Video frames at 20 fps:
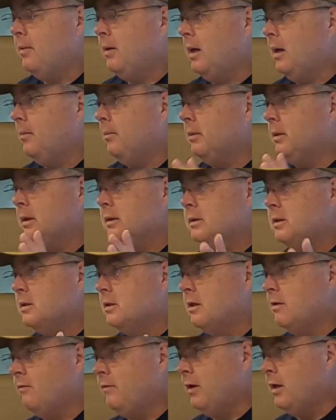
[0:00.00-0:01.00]
but this
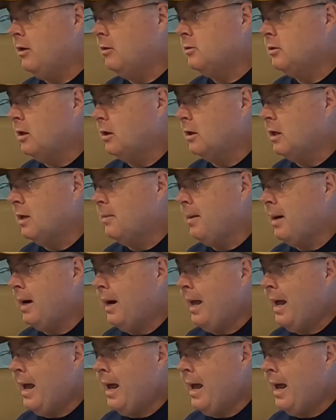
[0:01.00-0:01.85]
isn't a video talking about